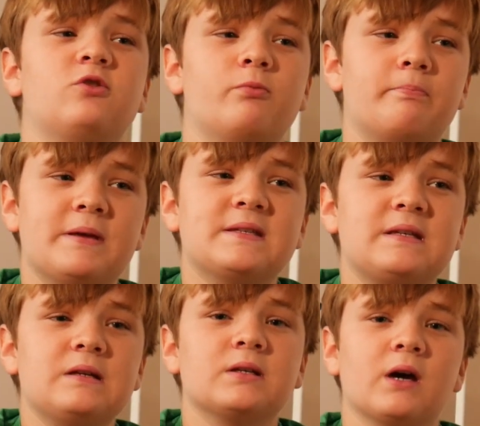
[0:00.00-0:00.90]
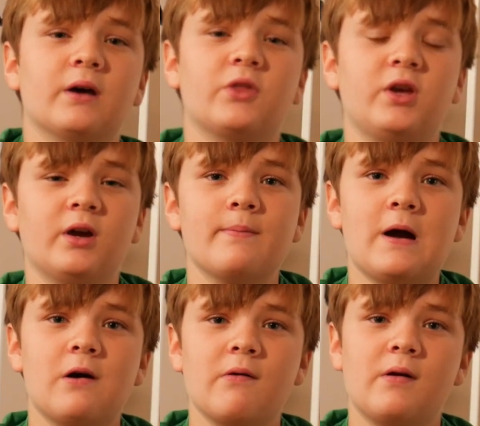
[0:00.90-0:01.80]
too busy to think
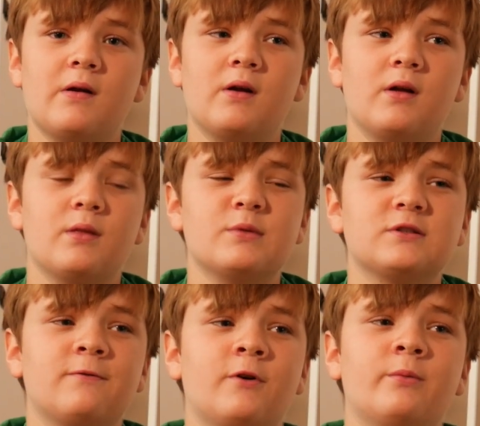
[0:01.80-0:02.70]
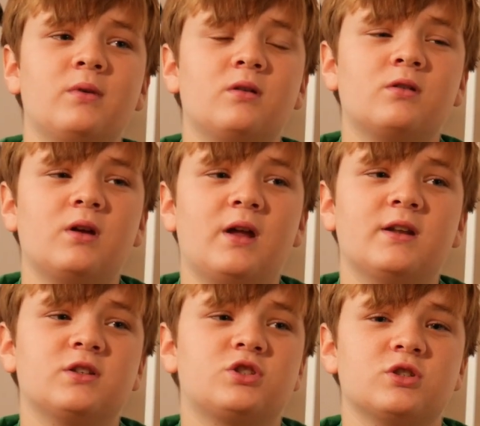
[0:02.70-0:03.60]
about the misophonia,
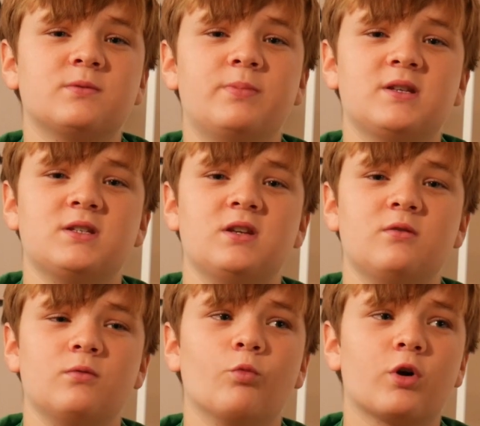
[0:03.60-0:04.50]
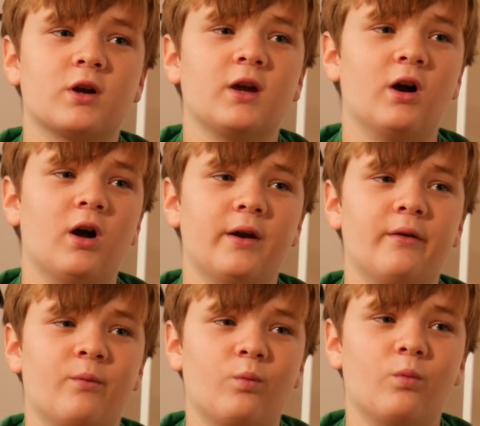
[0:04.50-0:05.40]
and it's just busy working
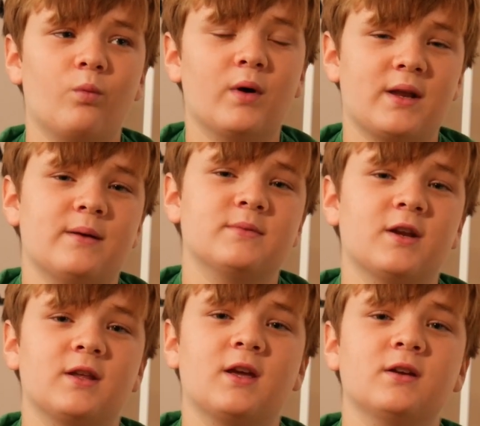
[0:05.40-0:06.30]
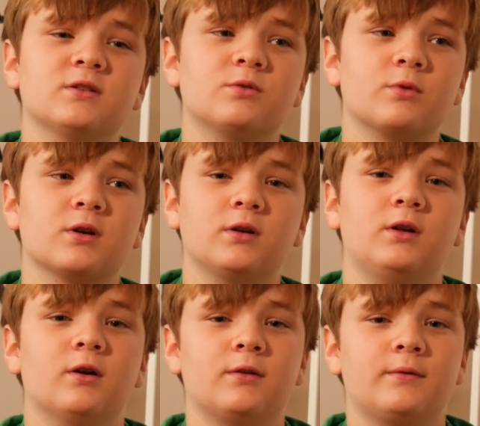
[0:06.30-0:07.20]
on what I'm dedicated to
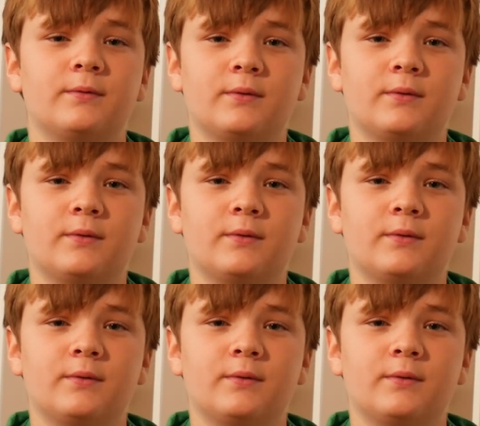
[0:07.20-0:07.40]
working on.